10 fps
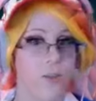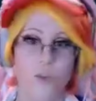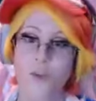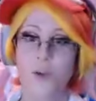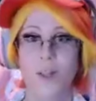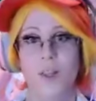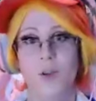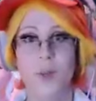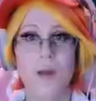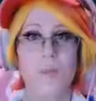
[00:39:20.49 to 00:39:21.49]
Two
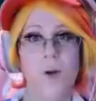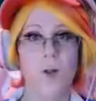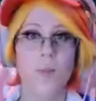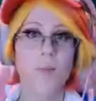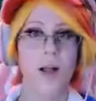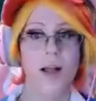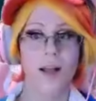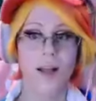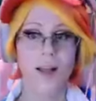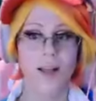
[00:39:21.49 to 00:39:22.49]
Illumina
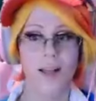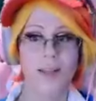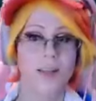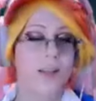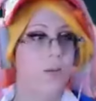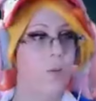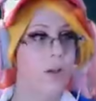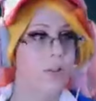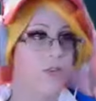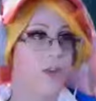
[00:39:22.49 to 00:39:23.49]
Pokemon in
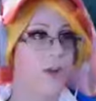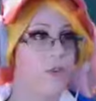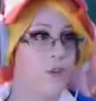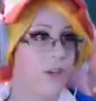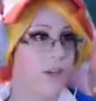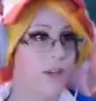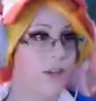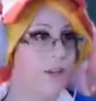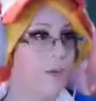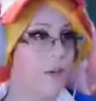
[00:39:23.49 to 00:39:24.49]
one
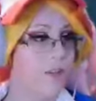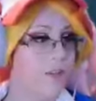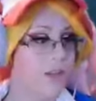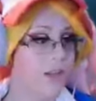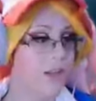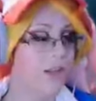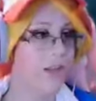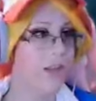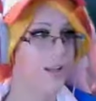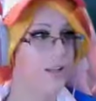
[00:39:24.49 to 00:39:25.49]
session! We did
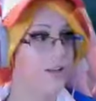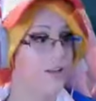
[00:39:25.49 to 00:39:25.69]
it!